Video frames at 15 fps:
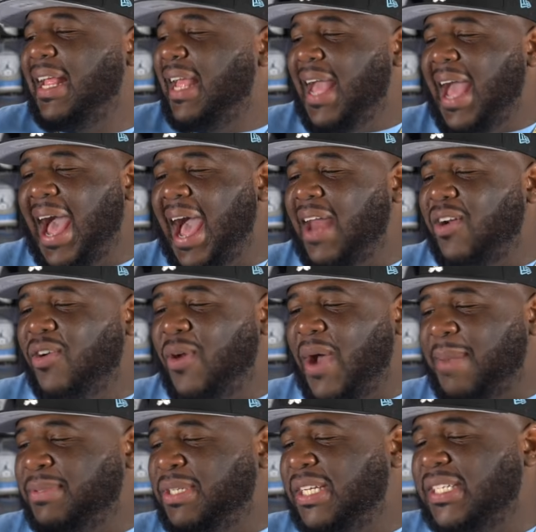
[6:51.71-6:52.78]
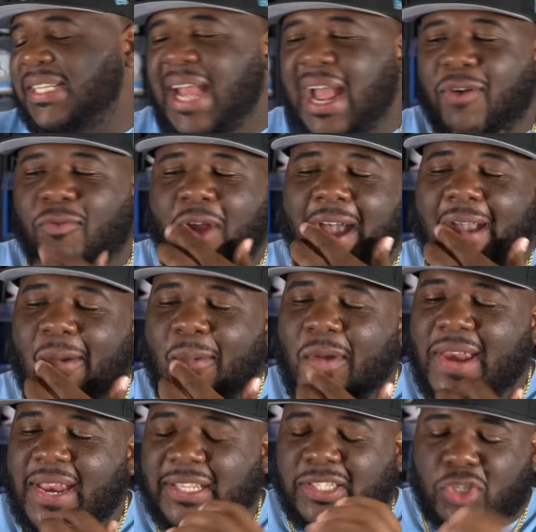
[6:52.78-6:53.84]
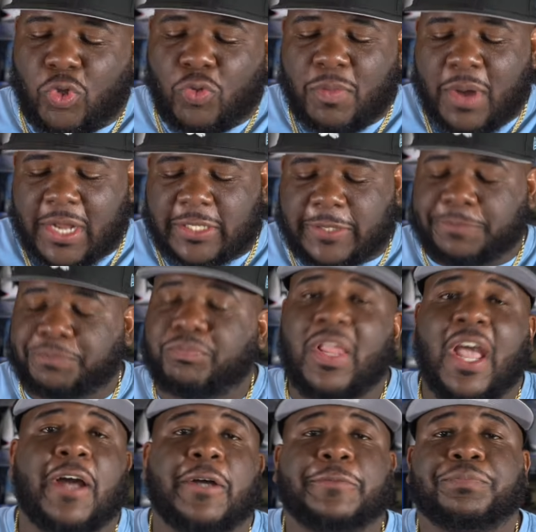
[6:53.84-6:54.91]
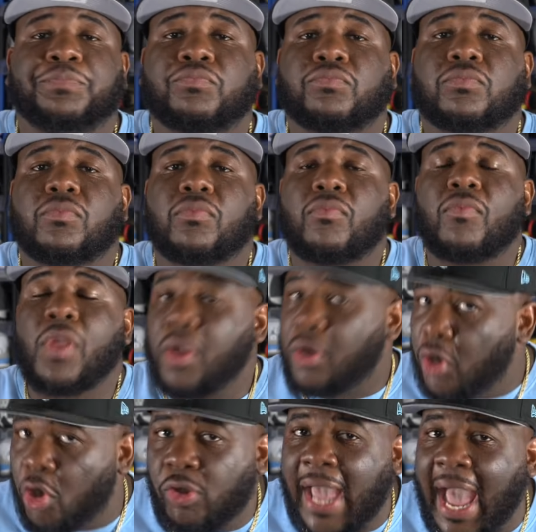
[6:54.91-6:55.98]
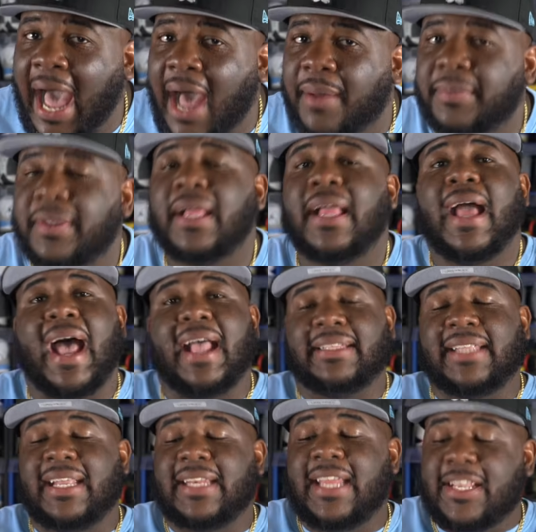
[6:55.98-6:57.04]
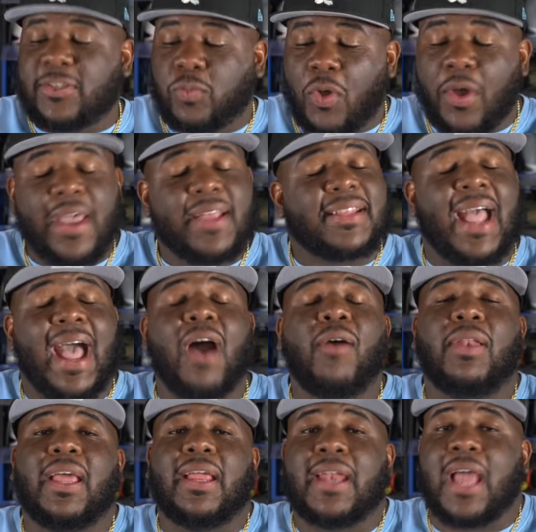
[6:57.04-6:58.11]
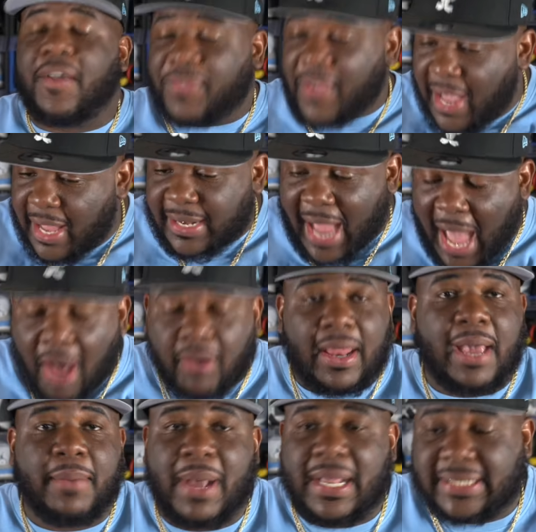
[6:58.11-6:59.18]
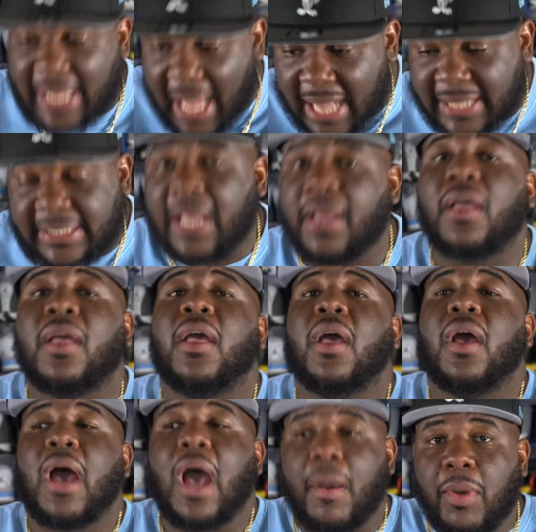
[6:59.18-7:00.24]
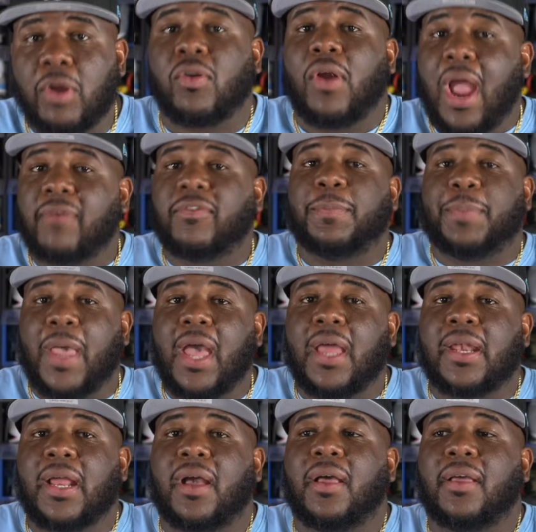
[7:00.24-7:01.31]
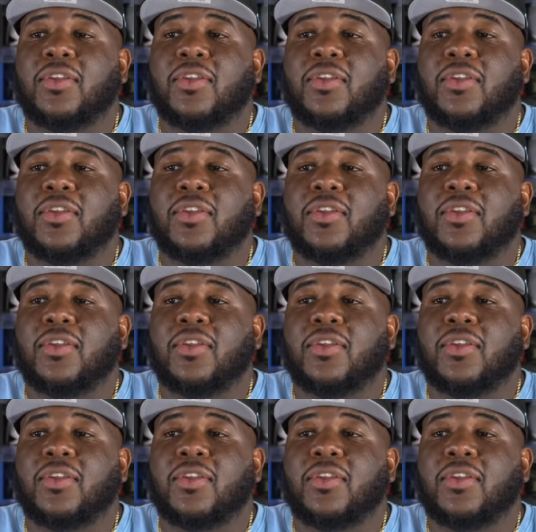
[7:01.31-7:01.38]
I don't know. I'm just not rocking with it too much. Now, no cap, I think these will hit the outlet. Now, if they hit the outlet and my size there, I'm going to grab a pair now.